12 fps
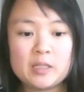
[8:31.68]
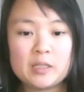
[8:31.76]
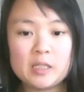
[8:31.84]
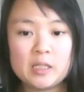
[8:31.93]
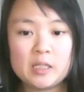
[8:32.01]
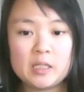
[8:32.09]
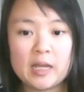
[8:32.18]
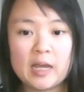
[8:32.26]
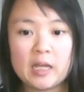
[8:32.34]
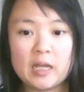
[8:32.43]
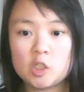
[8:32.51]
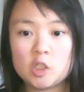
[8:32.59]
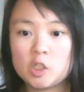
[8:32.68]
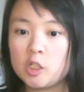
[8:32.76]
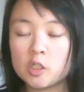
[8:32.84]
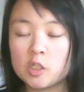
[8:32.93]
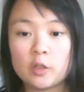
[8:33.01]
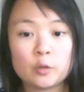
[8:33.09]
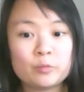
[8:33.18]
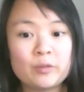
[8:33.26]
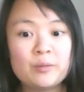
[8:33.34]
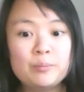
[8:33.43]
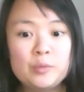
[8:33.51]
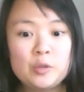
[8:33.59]
we see that she saw the
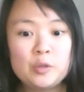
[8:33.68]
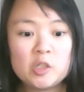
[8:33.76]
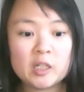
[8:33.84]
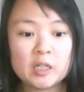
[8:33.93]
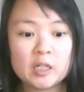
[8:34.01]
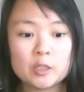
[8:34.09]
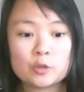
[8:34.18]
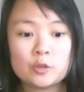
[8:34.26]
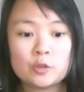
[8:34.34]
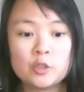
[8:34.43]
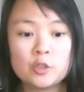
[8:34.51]
red moon, she kind of turned